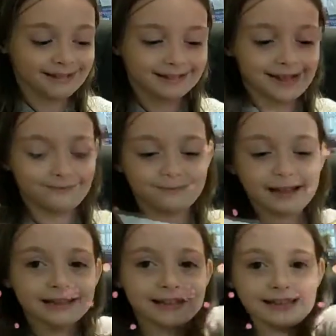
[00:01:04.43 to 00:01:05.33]
Let's get
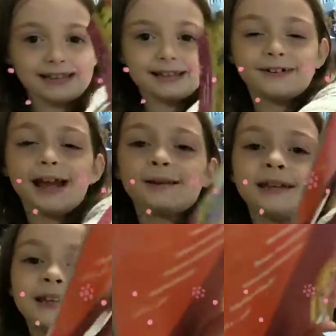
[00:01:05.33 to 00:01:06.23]
ready.
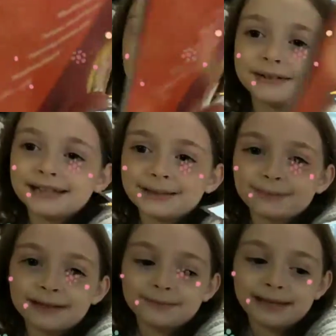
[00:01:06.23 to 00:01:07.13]
Granny, can you read this
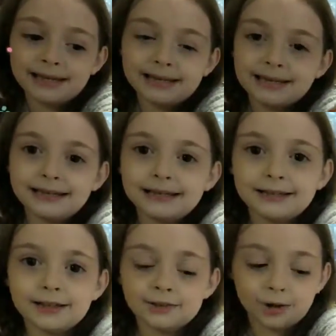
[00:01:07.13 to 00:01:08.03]
for me?
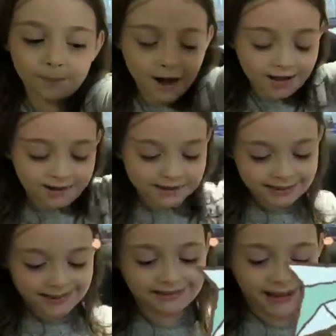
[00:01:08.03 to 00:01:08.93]
Don't pause it
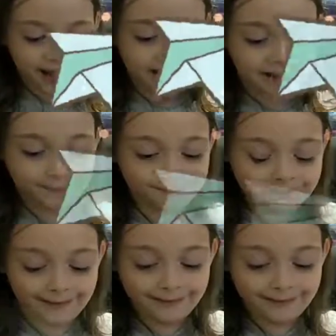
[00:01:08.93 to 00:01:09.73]
this time.